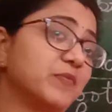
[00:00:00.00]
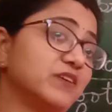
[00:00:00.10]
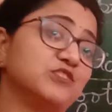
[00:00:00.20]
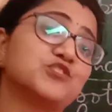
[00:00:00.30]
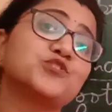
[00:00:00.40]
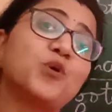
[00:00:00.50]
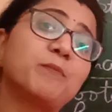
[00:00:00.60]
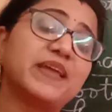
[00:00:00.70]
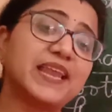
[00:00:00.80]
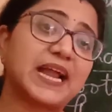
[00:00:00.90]
There is no
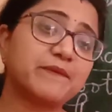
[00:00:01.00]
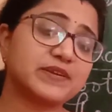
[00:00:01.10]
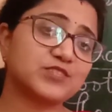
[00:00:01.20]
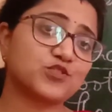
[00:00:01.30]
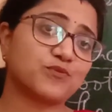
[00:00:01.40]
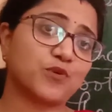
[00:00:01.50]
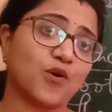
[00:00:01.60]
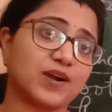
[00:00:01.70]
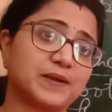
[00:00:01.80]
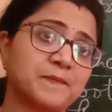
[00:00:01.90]
mail address of
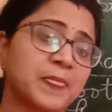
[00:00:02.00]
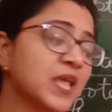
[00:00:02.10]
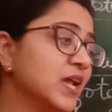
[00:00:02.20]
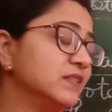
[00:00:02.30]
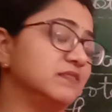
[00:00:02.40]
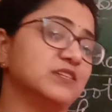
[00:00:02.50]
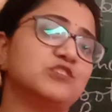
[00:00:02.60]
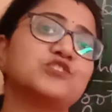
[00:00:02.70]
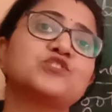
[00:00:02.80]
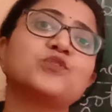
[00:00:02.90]
God.
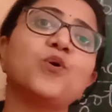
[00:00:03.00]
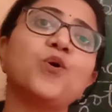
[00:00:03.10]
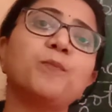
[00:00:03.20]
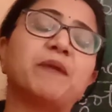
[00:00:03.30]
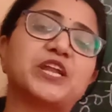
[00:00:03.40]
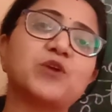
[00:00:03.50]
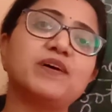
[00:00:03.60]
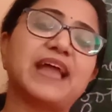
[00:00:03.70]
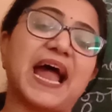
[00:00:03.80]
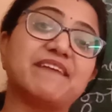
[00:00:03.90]
There is no
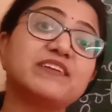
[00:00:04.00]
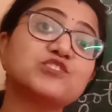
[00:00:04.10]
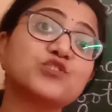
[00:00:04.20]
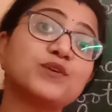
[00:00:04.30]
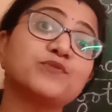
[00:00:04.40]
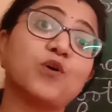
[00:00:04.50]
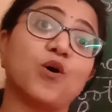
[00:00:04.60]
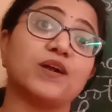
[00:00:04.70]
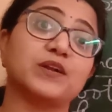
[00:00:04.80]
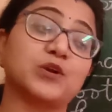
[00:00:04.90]
particular address of
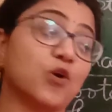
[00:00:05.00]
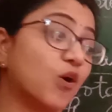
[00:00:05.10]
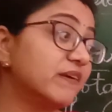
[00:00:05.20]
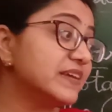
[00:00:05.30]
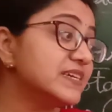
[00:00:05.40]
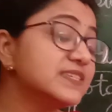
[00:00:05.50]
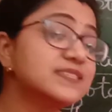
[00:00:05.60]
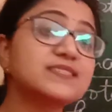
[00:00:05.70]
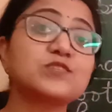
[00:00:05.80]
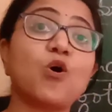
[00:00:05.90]
God. God
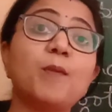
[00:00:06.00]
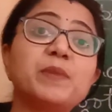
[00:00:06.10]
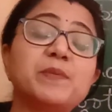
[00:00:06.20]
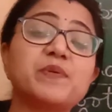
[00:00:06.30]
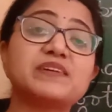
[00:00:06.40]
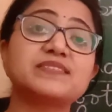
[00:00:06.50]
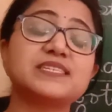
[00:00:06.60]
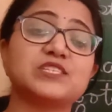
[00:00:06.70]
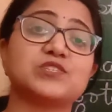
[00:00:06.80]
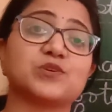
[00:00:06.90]
is
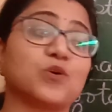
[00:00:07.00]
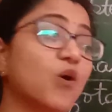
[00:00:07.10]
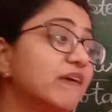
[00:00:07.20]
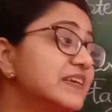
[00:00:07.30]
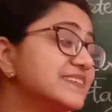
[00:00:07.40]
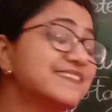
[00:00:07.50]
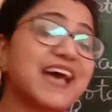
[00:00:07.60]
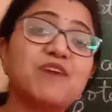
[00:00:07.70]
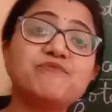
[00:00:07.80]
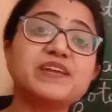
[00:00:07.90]
omnipresent. God is
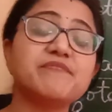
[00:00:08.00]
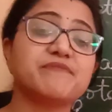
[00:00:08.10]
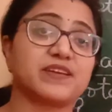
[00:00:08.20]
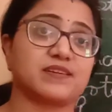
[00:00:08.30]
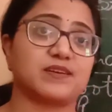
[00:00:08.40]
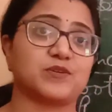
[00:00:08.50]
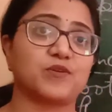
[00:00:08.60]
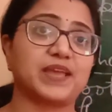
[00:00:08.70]
everywhere.